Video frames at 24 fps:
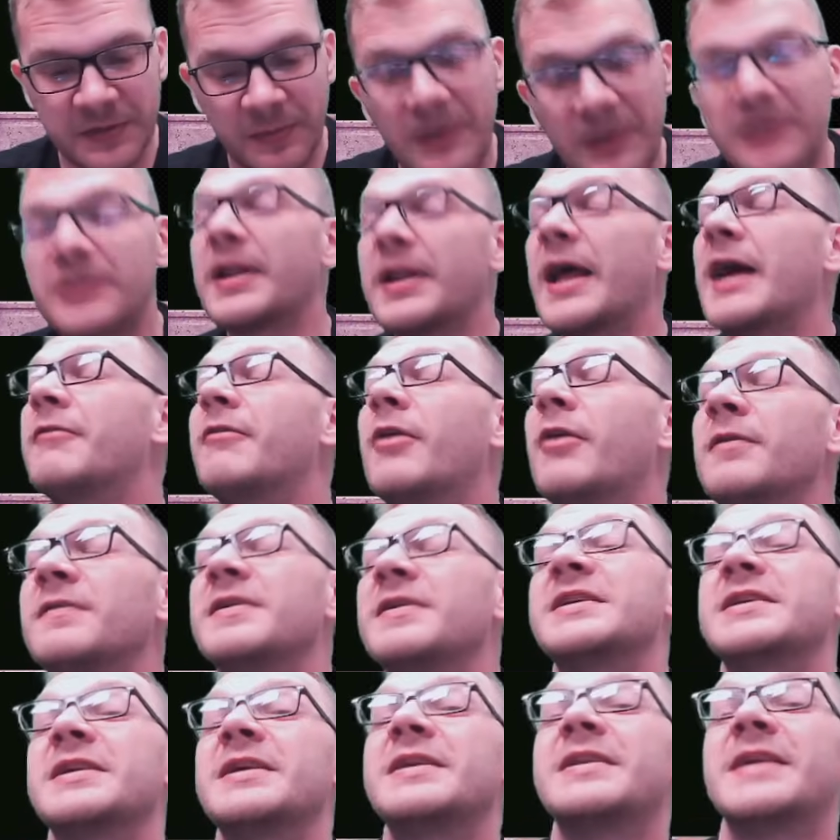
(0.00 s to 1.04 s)
But now,
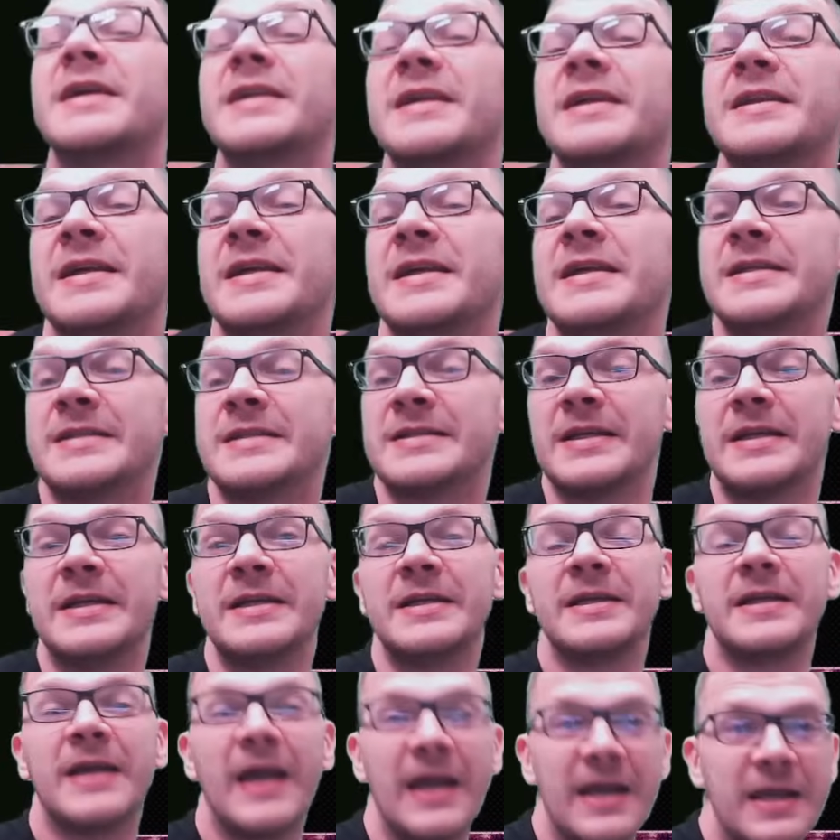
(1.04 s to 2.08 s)
obviously, that it is
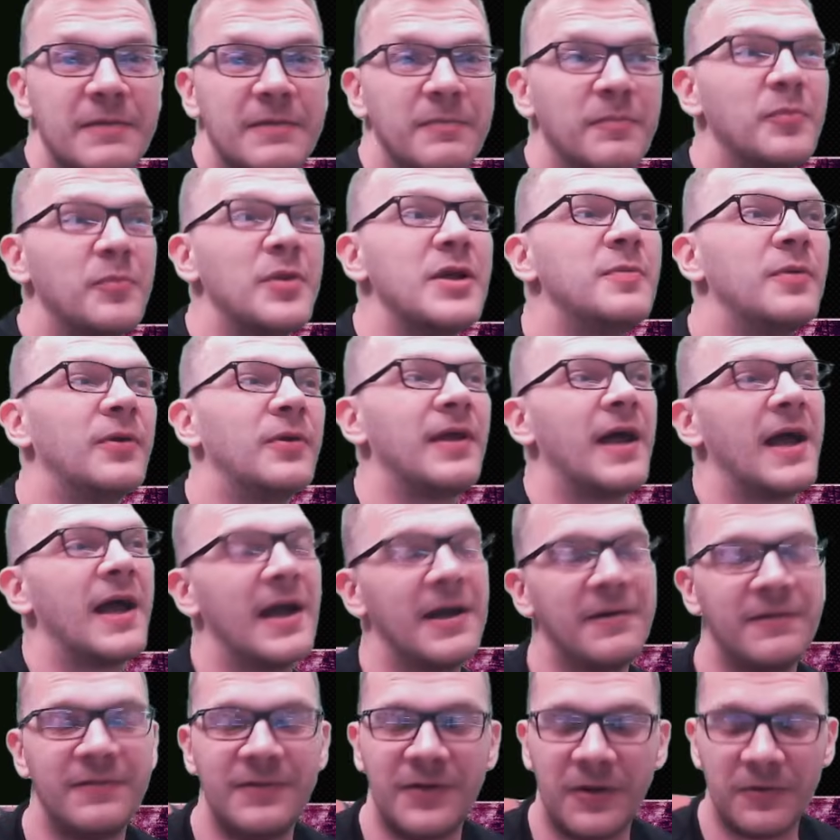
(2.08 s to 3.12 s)
in game, people
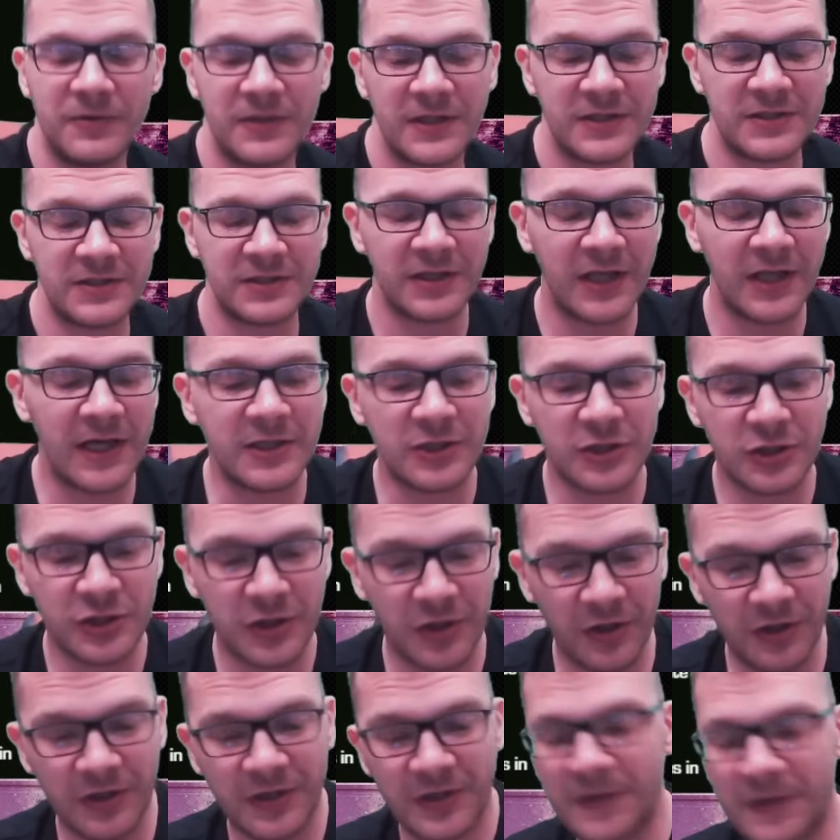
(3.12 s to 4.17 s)
have noticed that
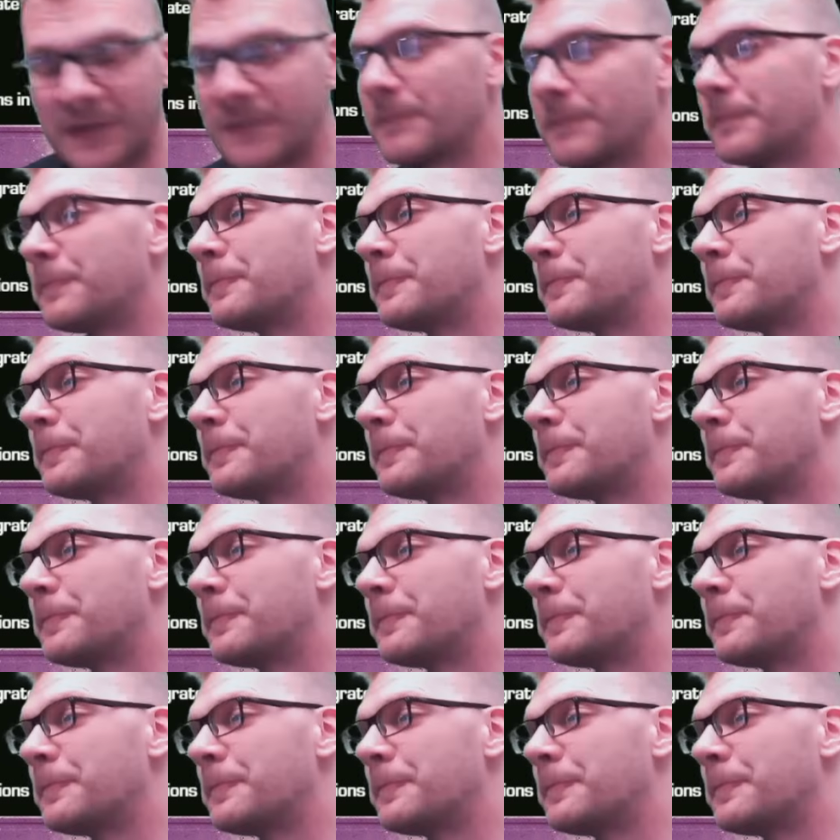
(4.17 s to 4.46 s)
Shocker,